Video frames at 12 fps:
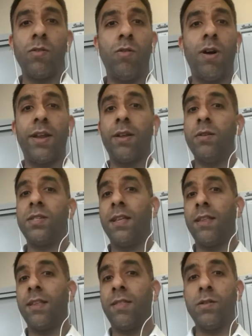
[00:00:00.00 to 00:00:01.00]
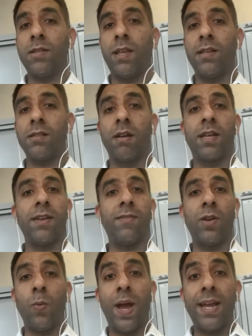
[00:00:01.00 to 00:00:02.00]
or I don't see that those things are given
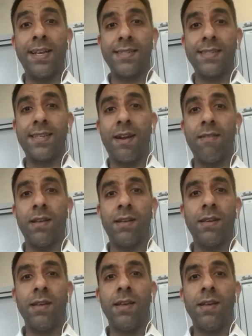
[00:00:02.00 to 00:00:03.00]
away necessarily.